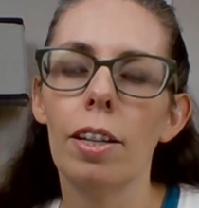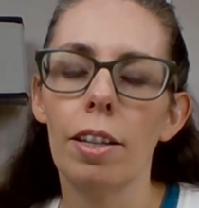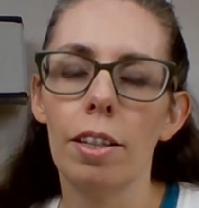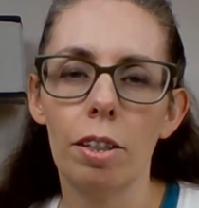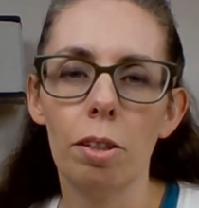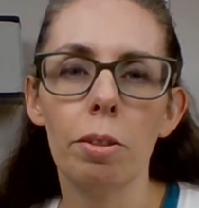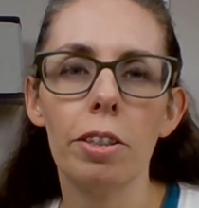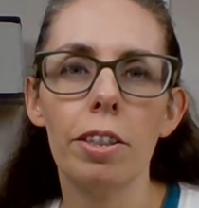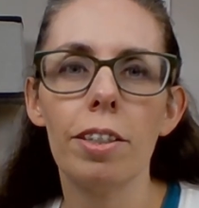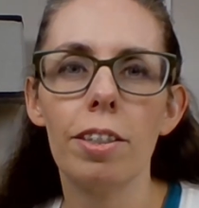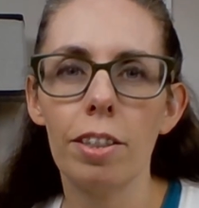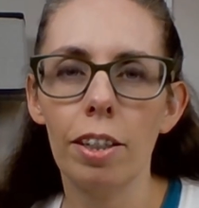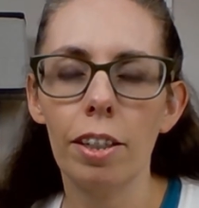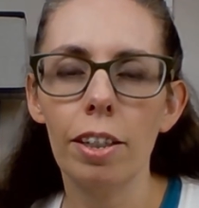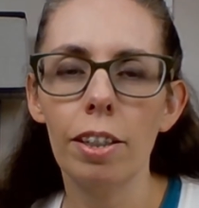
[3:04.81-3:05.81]
There was a
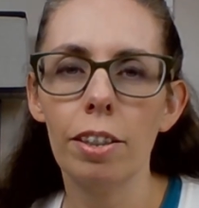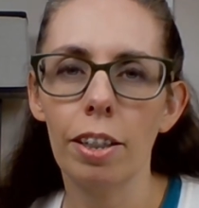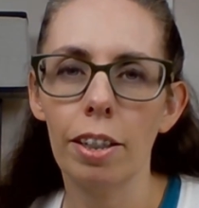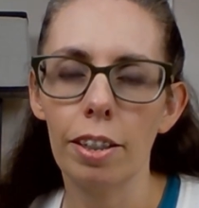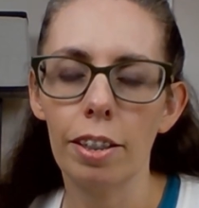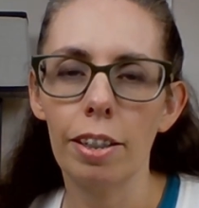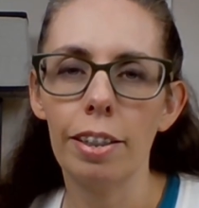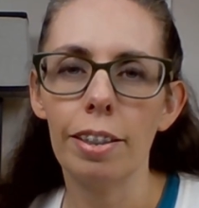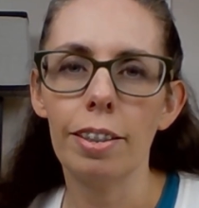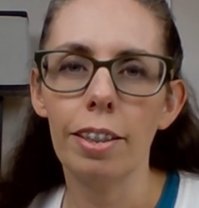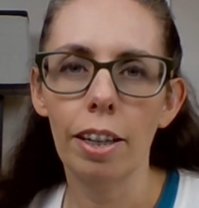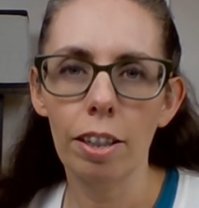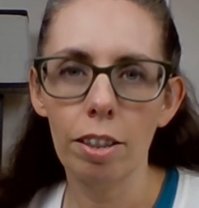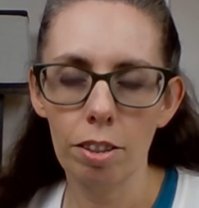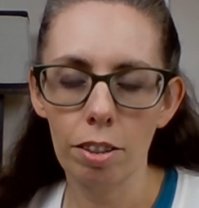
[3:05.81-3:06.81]
study done in
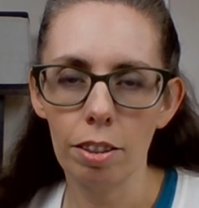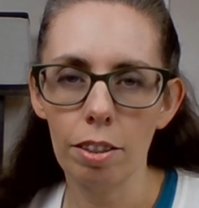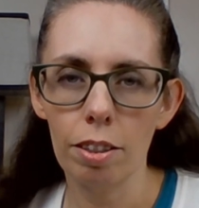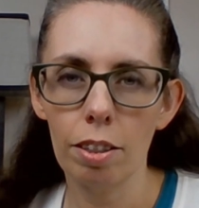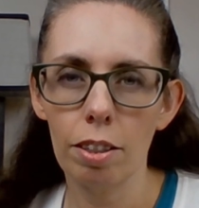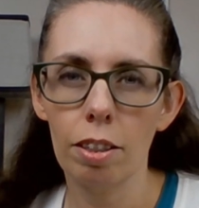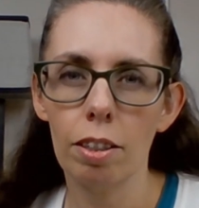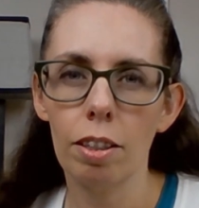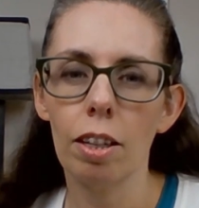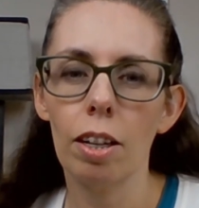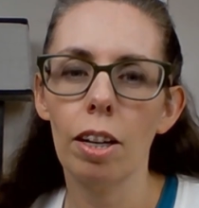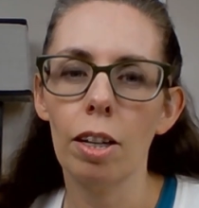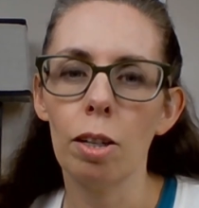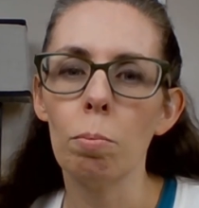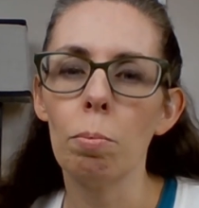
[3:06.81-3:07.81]
Texas
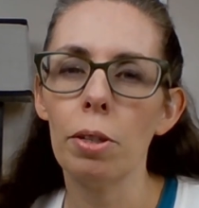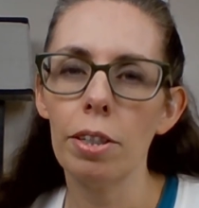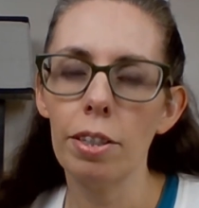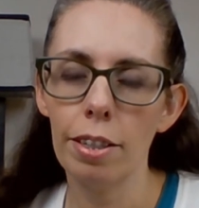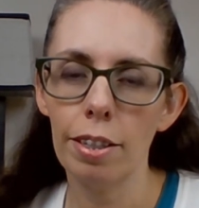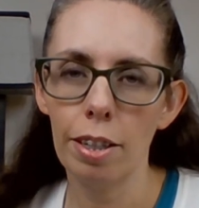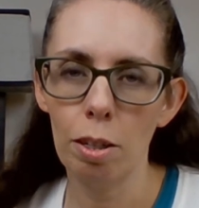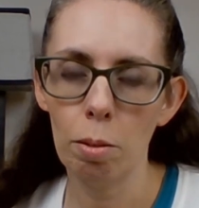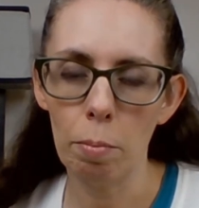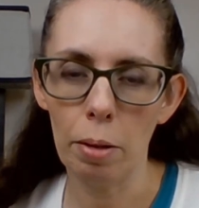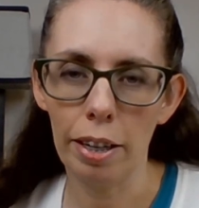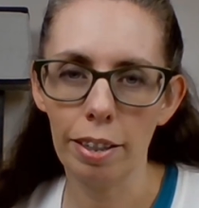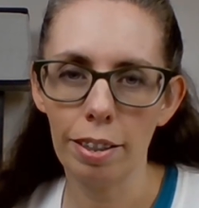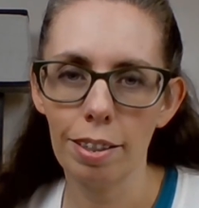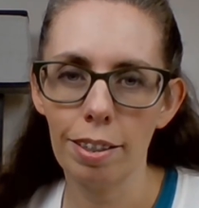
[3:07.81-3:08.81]
on prison
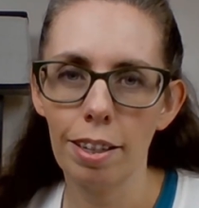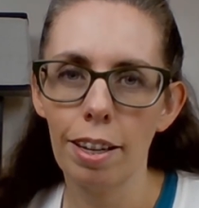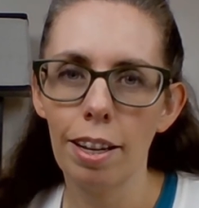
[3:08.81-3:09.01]
inmates,